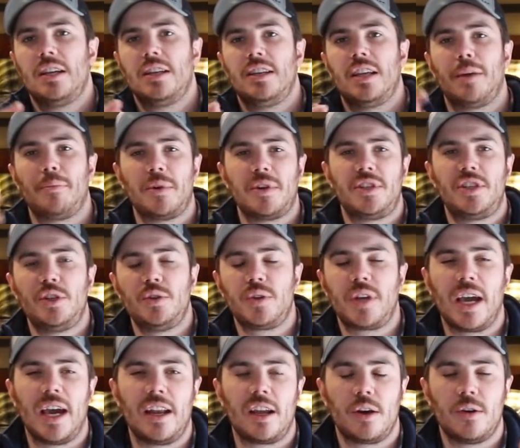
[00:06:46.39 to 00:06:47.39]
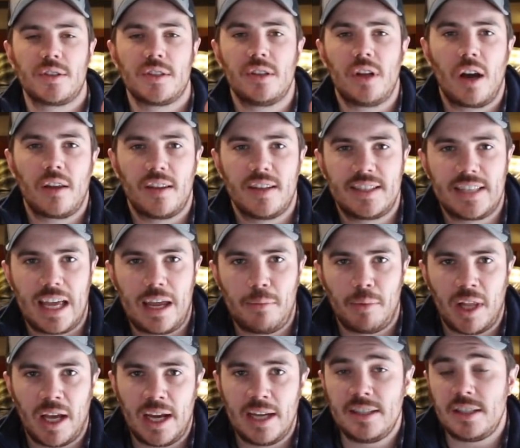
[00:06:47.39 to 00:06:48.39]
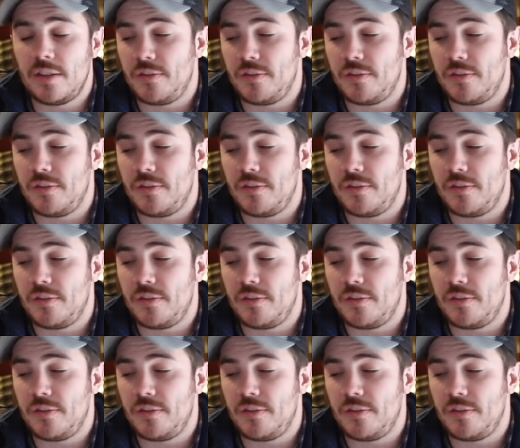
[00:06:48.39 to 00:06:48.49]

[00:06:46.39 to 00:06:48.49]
Number two kind of goes along the same lines.